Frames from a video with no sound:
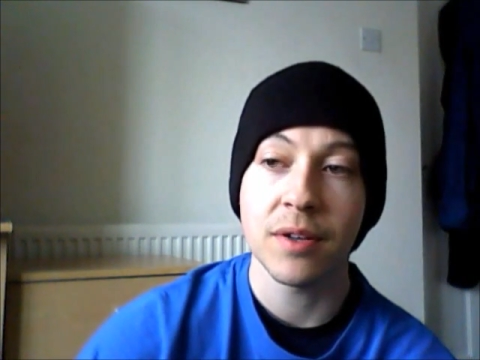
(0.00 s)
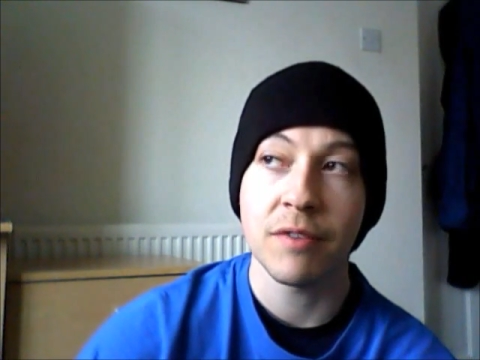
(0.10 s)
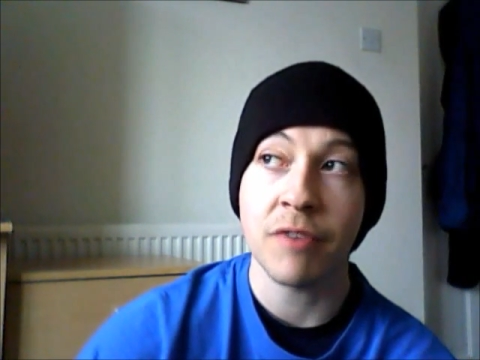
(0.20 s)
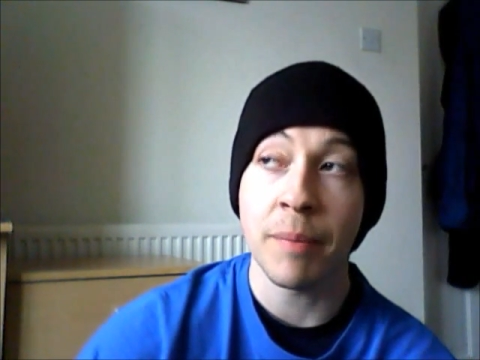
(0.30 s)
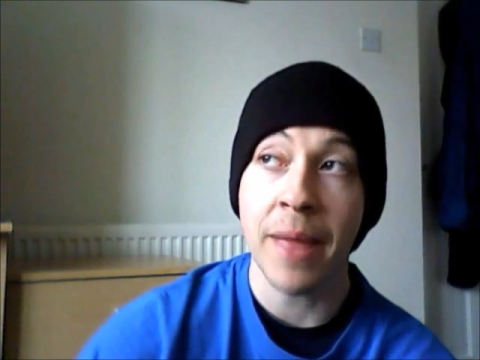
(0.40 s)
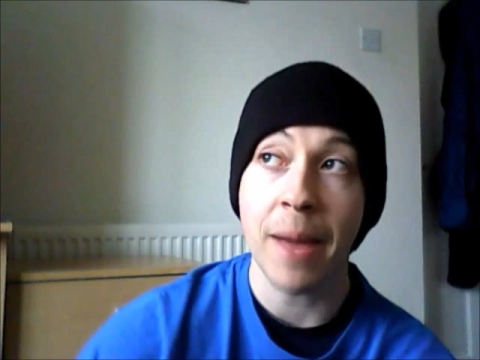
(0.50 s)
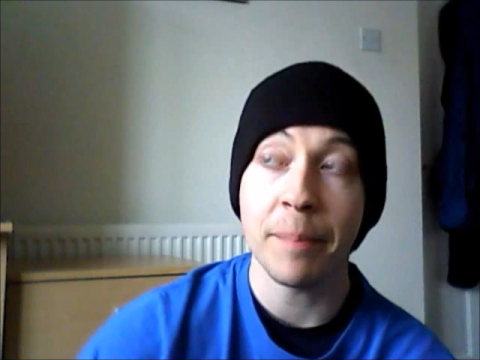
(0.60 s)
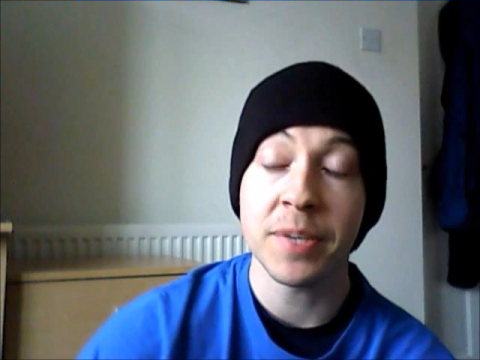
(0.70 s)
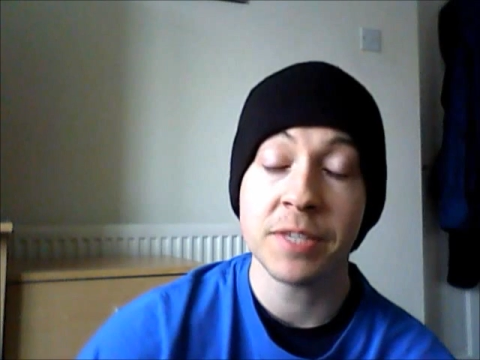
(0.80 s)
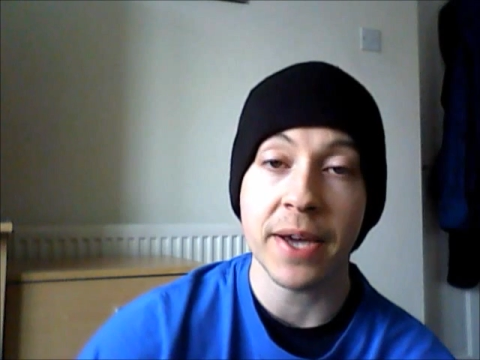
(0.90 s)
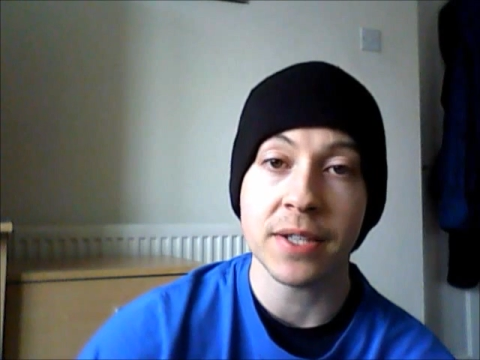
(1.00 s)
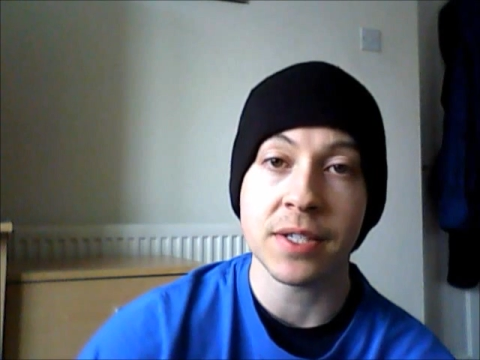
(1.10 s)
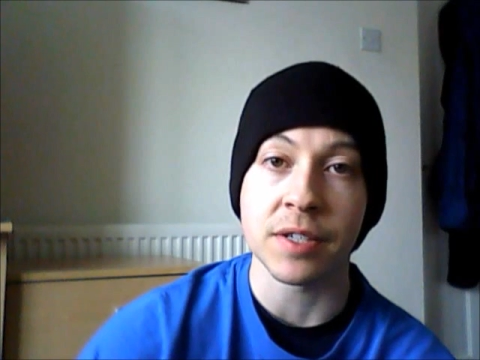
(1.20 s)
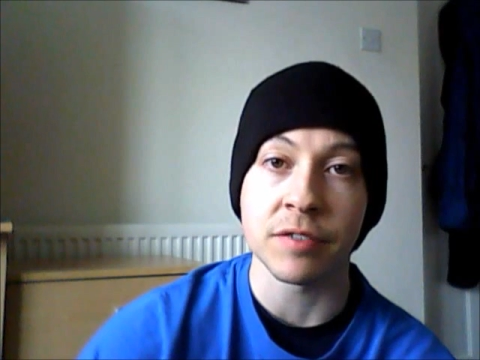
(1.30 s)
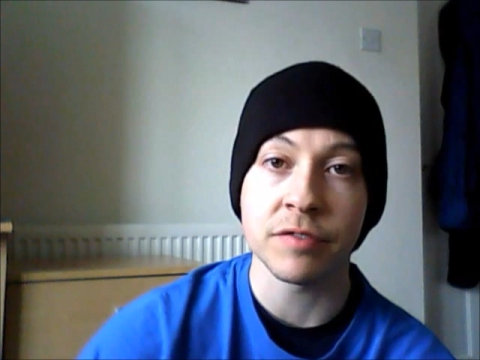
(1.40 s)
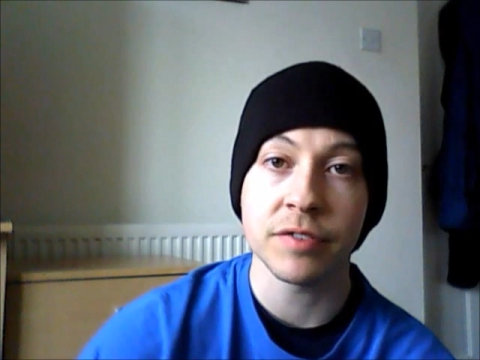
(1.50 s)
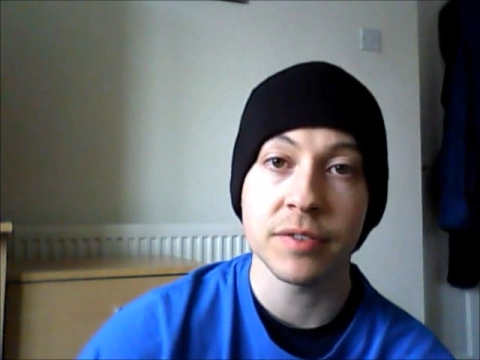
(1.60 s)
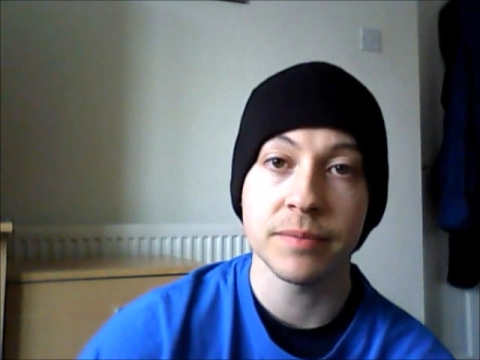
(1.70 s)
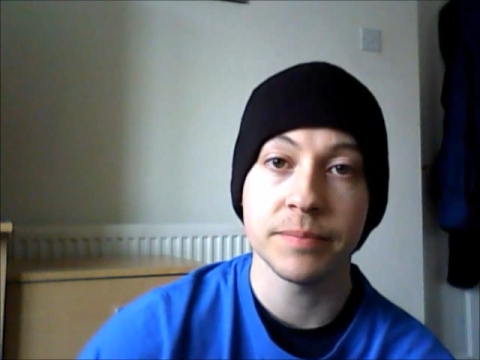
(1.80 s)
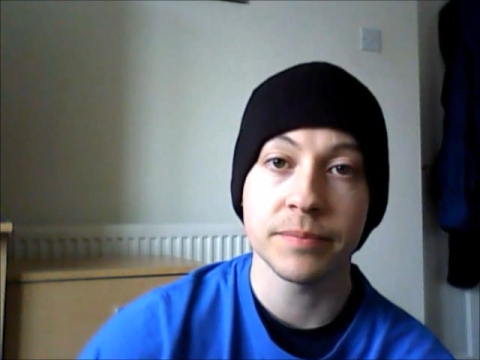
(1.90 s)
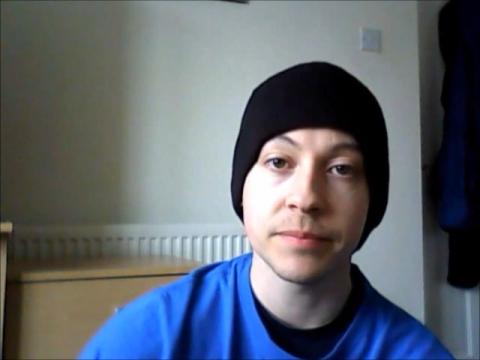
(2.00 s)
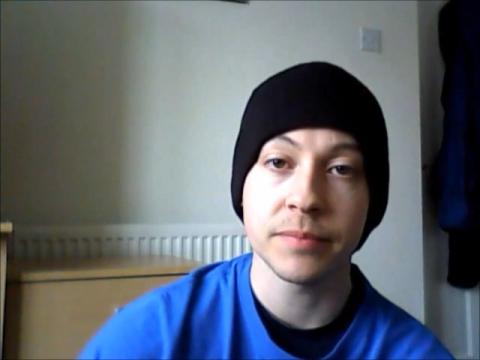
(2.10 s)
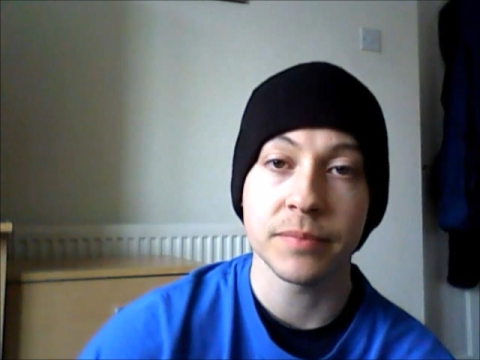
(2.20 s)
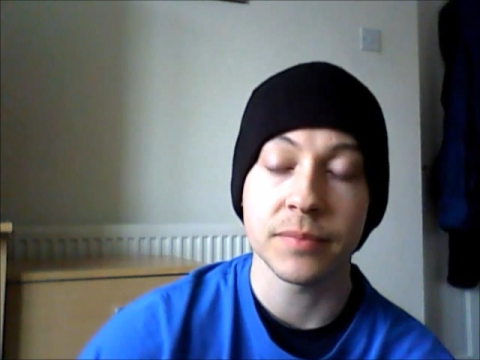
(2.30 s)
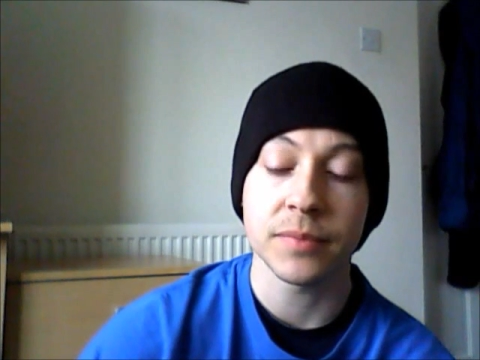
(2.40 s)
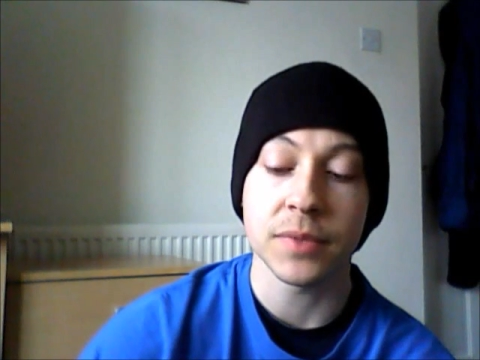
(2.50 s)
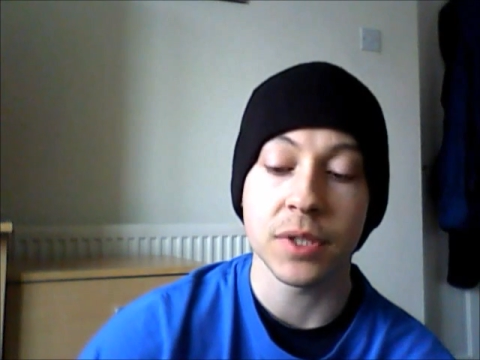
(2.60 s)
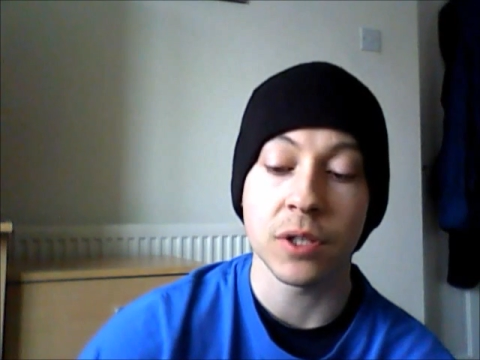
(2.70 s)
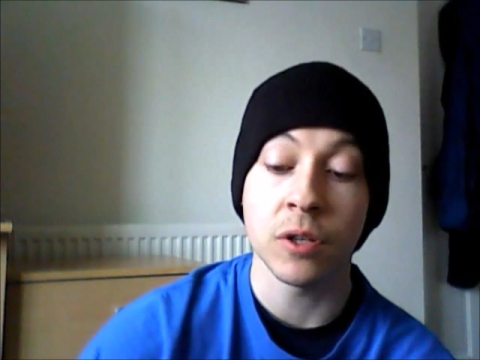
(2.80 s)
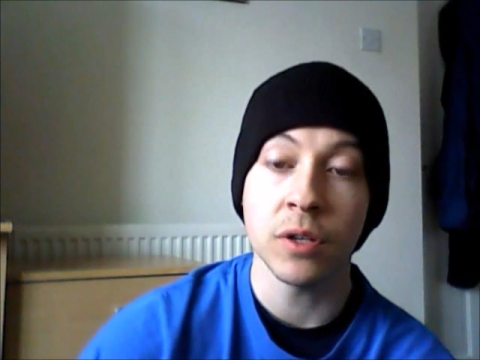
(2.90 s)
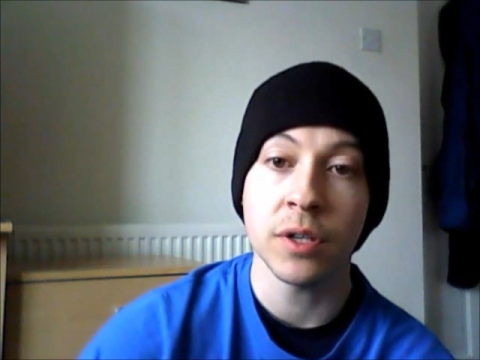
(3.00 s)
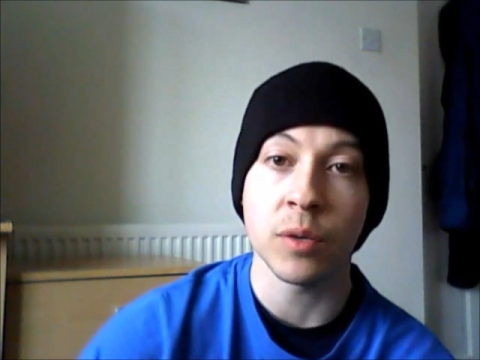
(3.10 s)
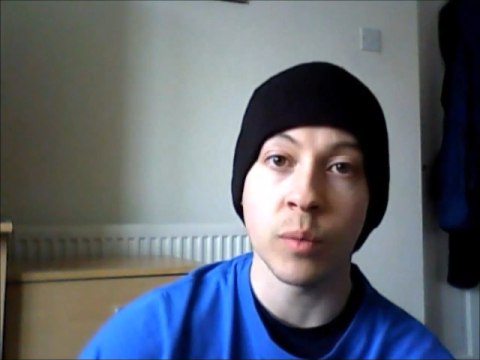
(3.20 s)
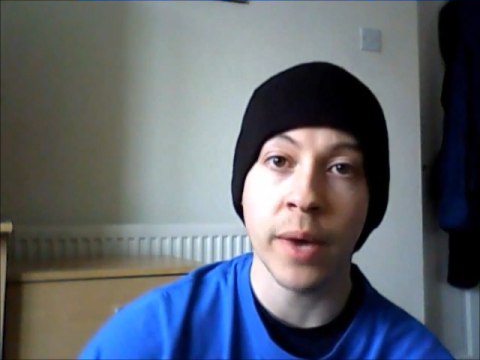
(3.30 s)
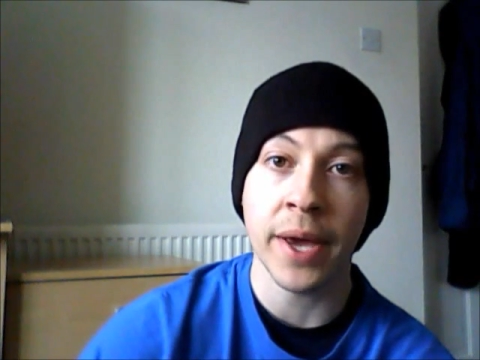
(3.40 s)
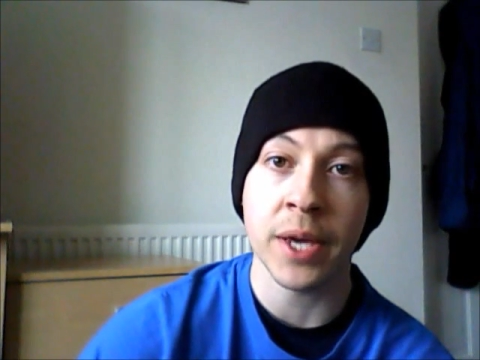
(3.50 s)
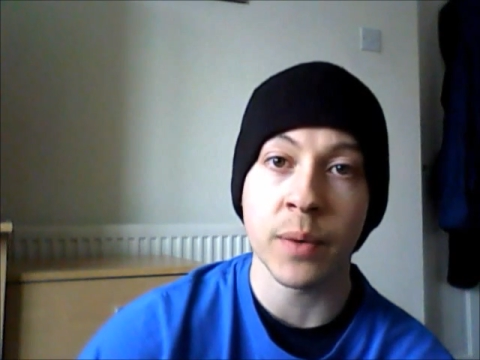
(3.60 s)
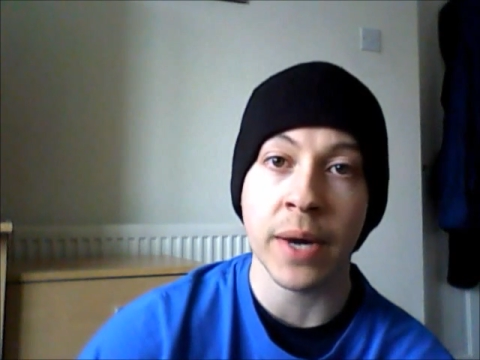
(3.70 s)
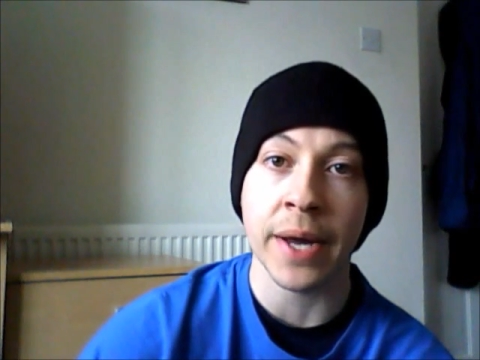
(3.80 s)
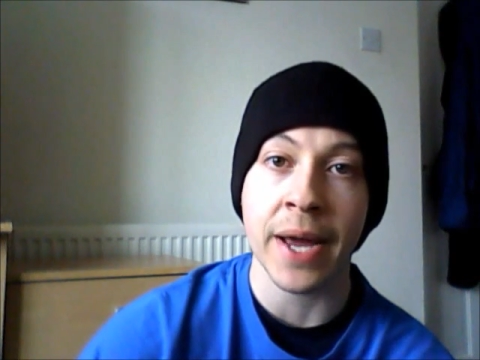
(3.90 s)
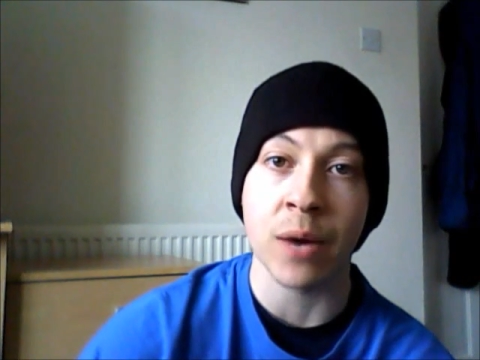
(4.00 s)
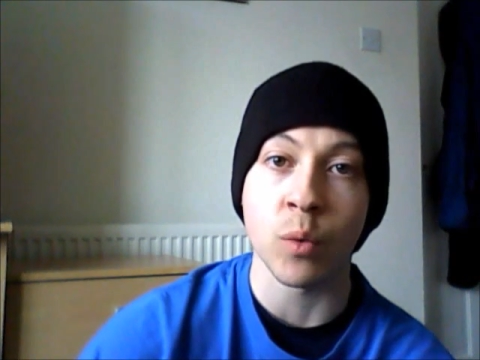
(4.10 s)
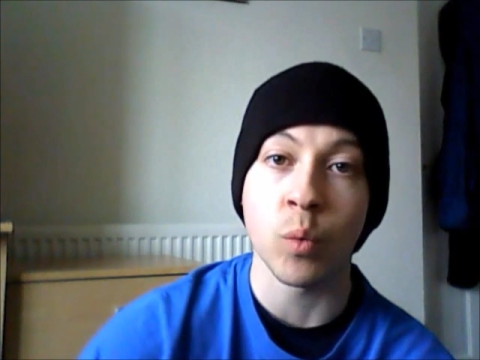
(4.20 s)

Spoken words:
from that perspective, look at where you are now.